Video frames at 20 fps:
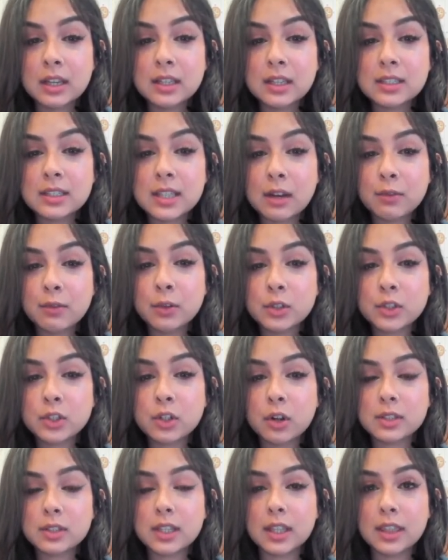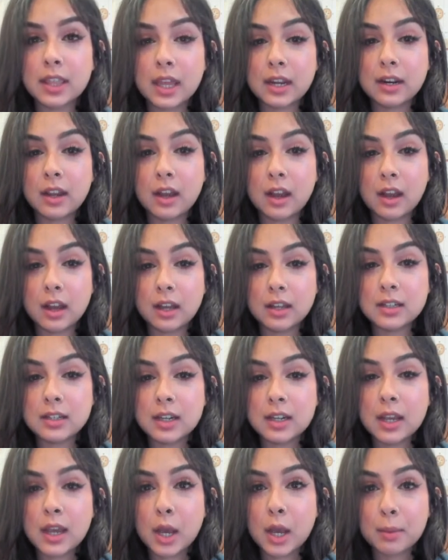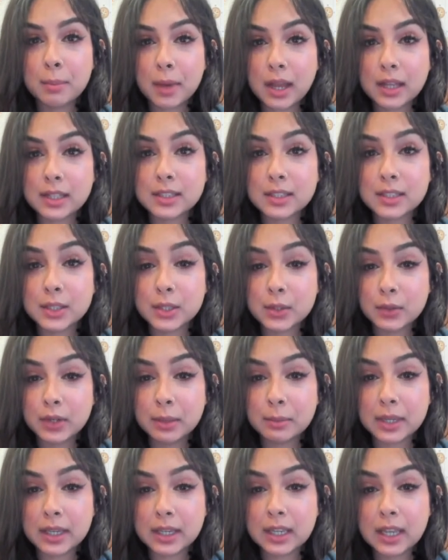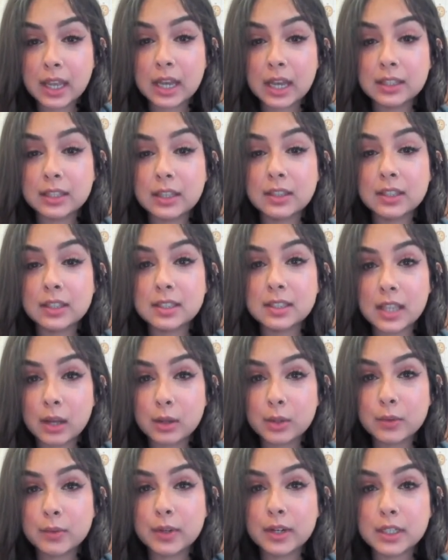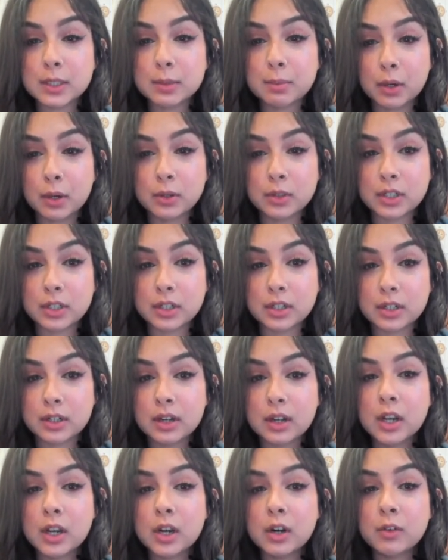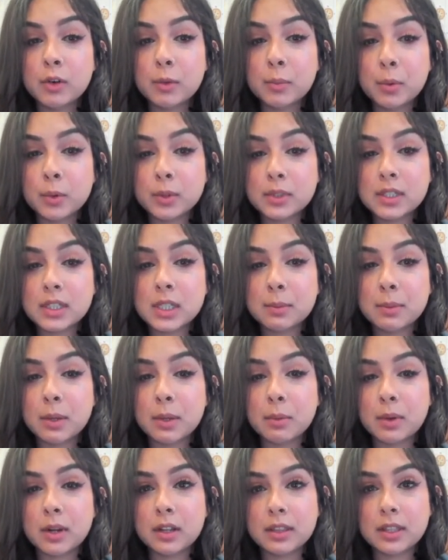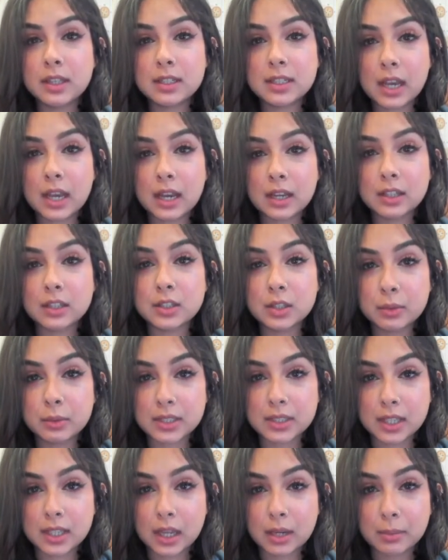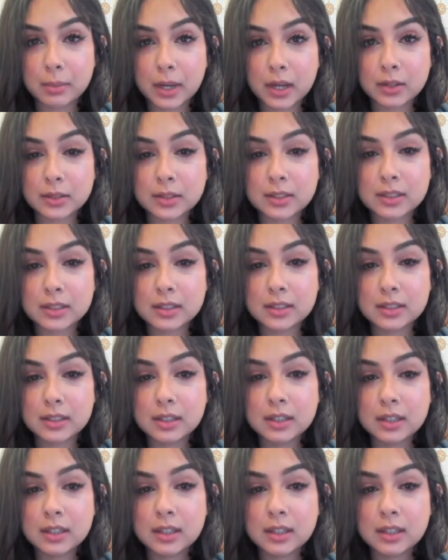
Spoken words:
Several shots are then heard, a man screaming, and then the sound of an explosion, reported to be one of the attacker's suicide belts.